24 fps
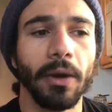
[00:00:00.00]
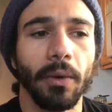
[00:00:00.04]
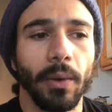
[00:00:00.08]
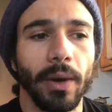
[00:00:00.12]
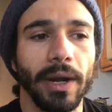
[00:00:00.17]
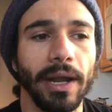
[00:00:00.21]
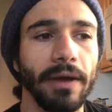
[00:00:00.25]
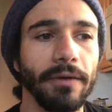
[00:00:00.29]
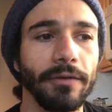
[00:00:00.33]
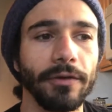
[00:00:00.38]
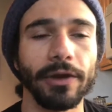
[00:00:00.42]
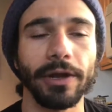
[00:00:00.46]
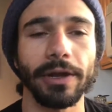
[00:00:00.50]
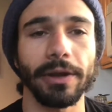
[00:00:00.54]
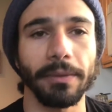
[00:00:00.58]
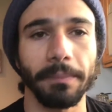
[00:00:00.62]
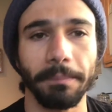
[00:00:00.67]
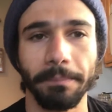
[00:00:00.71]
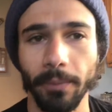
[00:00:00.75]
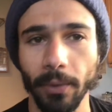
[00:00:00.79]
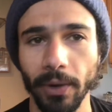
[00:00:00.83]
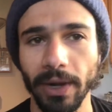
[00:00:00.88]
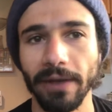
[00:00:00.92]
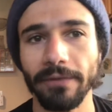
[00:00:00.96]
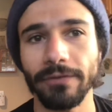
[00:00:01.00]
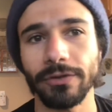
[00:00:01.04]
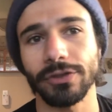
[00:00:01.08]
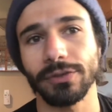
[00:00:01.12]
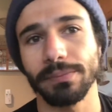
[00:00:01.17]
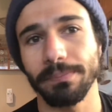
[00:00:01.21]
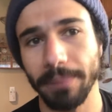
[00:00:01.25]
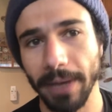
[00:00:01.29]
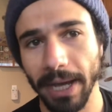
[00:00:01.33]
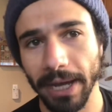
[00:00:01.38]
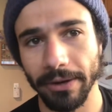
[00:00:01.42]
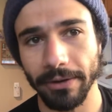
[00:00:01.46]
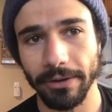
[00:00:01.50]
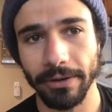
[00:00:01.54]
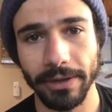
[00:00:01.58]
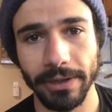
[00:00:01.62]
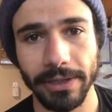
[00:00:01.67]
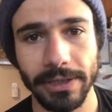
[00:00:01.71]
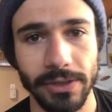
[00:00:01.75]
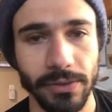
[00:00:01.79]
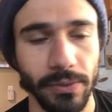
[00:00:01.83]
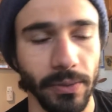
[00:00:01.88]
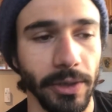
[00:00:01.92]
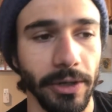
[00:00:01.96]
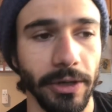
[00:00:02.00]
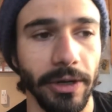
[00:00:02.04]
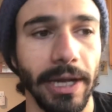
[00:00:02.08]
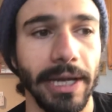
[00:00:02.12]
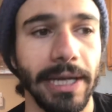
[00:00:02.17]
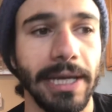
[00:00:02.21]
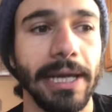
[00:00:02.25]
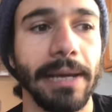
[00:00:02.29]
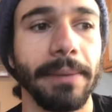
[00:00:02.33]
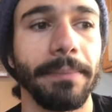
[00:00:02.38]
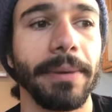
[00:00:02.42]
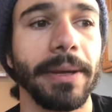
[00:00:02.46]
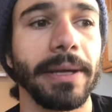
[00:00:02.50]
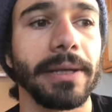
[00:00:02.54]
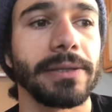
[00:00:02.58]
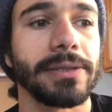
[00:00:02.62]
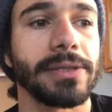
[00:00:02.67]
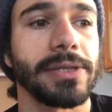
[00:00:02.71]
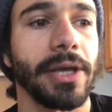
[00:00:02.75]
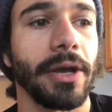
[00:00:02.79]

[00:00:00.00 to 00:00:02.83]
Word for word: Whatever whatever's better is where I keep it.